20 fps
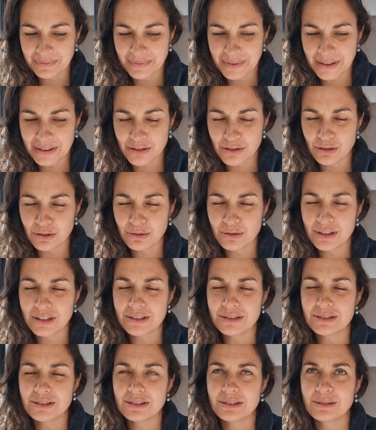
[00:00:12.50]
and tune
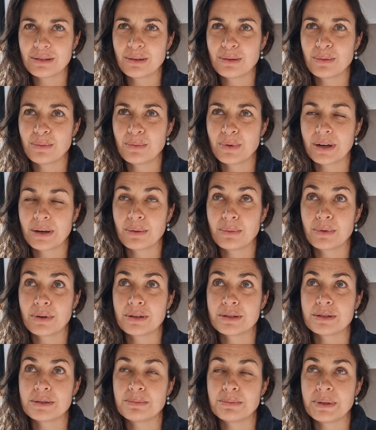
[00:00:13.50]
into what I want
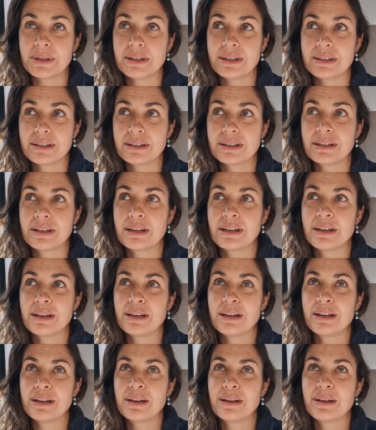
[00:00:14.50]
to speak
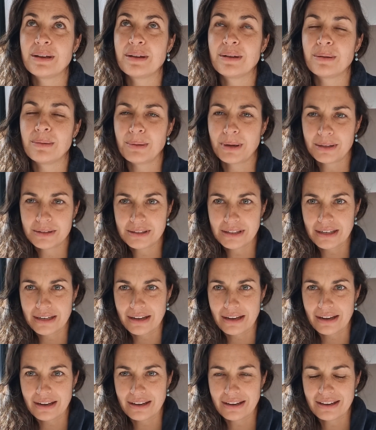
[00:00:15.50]
about
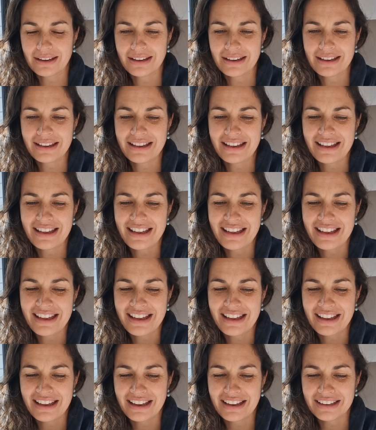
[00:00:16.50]
today.
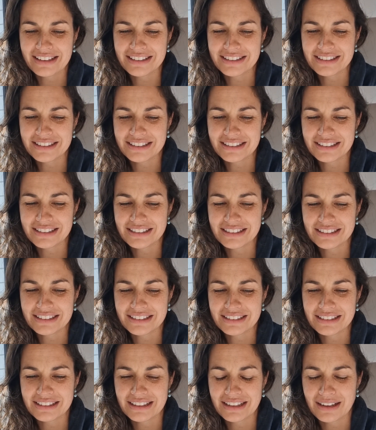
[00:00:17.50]
And
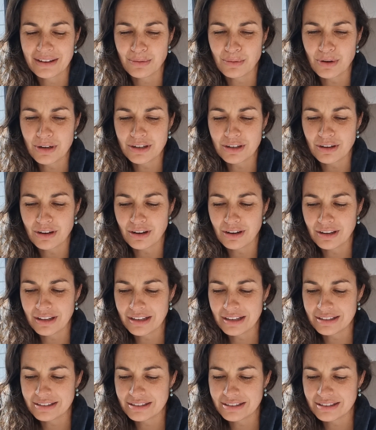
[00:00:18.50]
I want to call
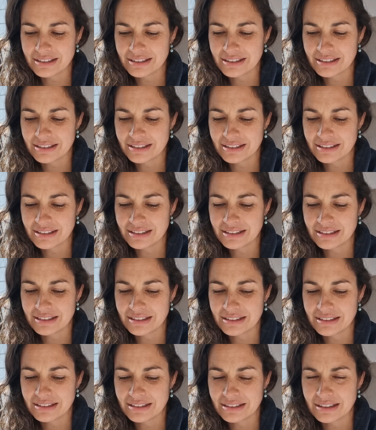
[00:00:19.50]
it
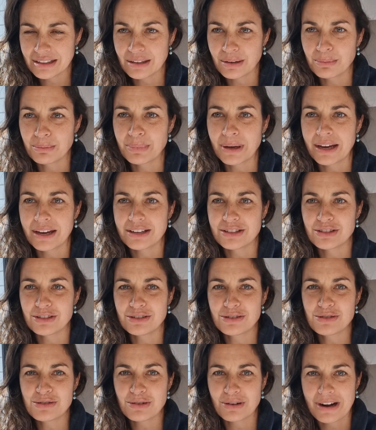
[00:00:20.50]
the
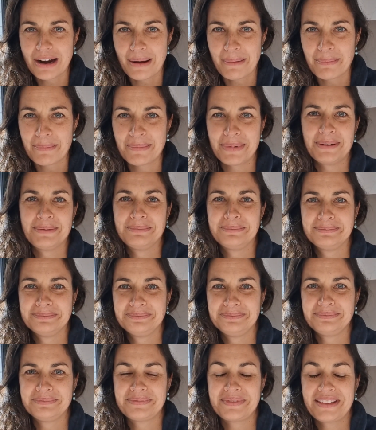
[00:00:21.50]
compassion trap
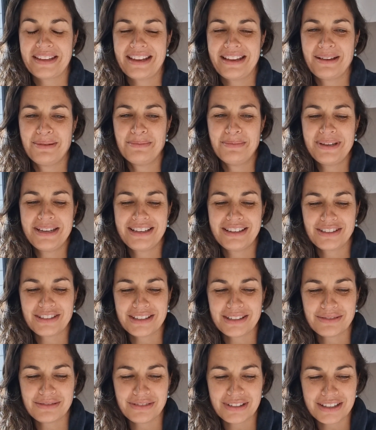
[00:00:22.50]
because
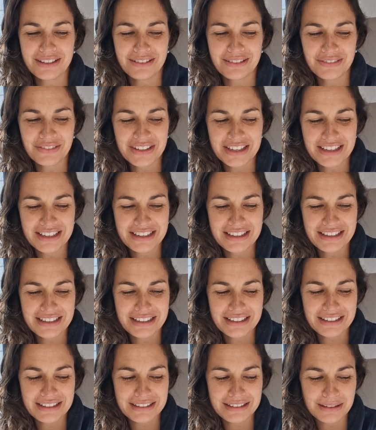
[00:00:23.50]
I feel
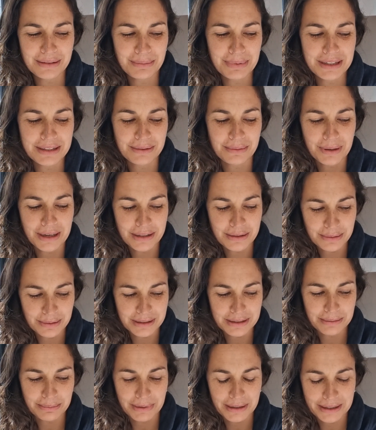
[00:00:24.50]
it's the best way to
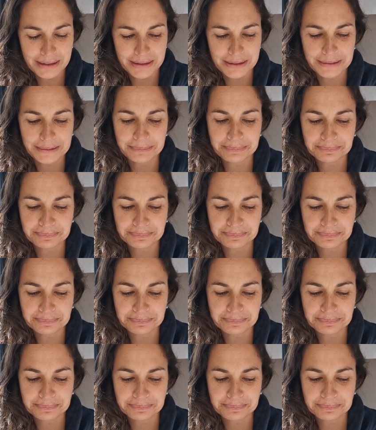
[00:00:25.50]
explain it.